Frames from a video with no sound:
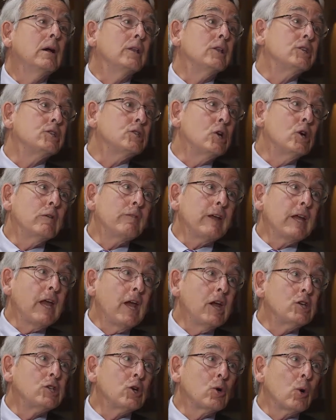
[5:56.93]
The
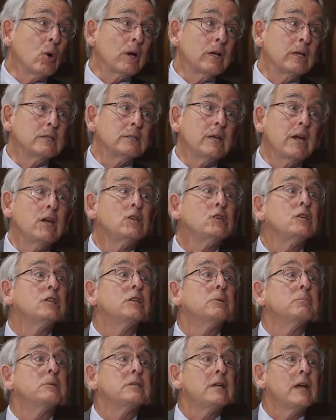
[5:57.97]
certification organizations
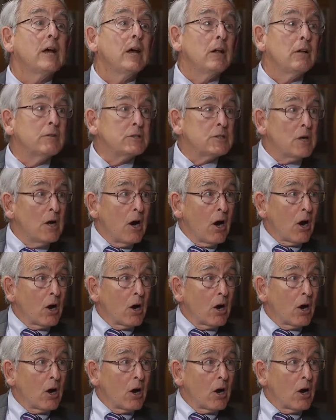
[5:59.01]
themselves